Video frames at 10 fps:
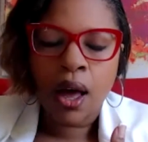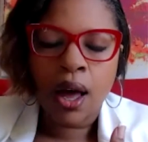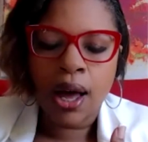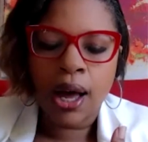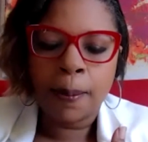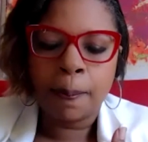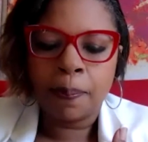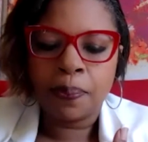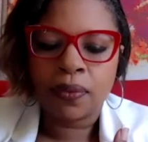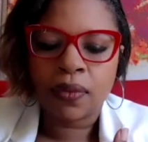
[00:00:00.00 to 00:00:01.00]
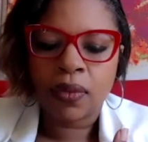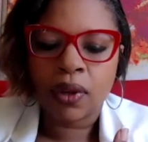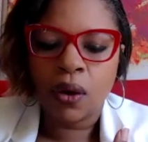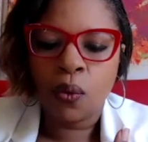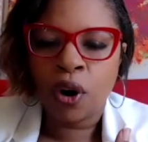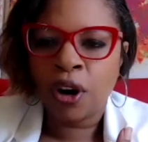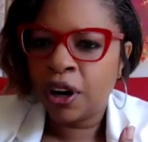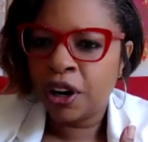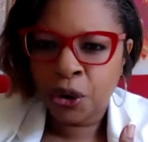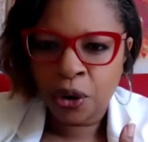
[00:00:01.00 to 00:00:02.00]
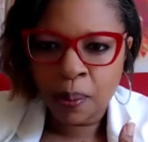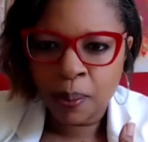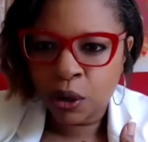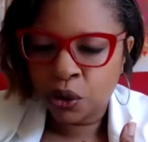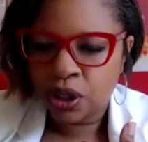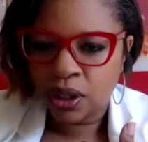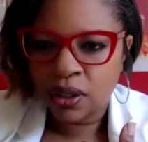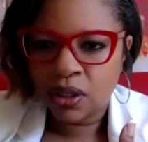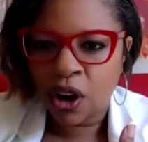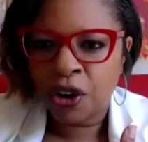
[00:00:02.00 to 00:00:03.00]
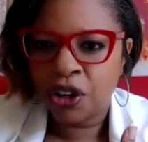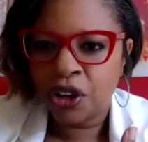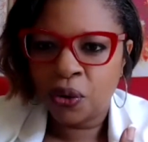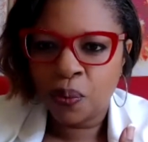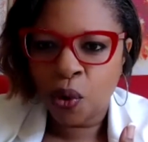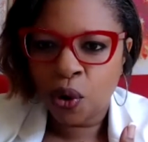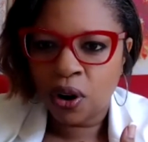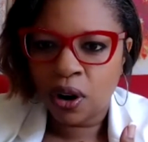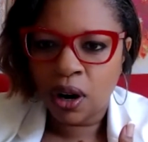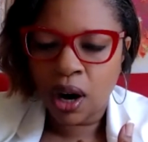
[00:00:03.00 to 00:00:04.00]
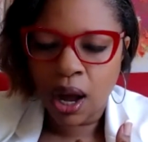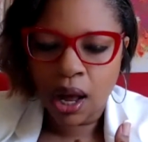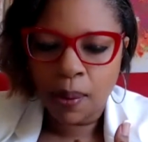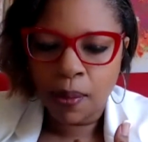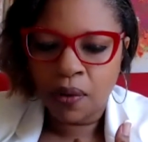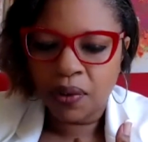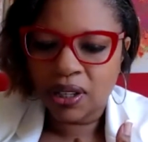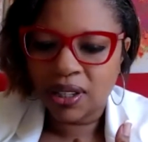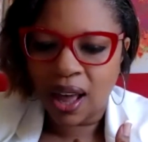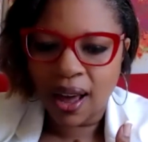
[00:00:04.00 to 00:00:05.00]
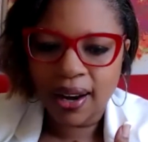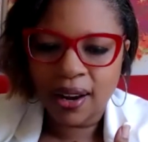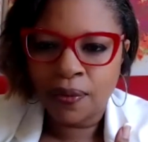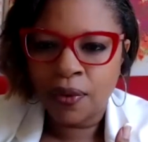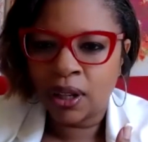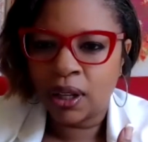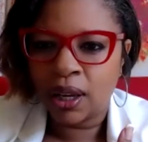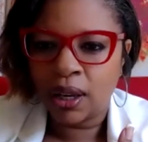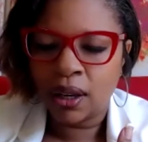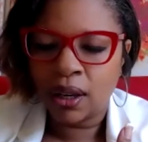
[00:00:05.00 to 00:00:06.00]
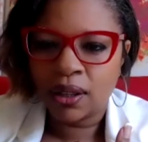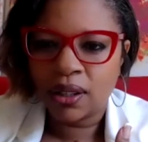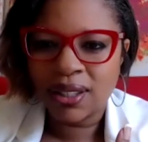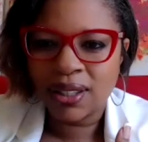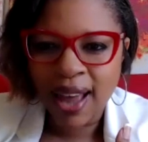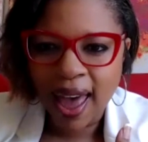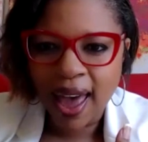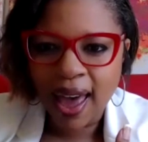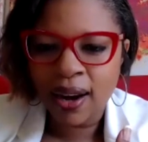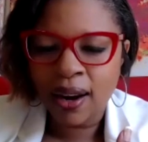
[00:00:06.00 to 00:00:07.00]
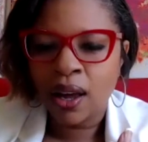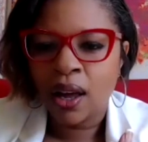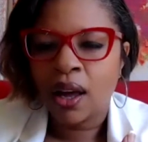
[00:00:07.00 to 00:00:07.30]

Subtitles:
Where are your emotions? Are you more on the side of feeling sad,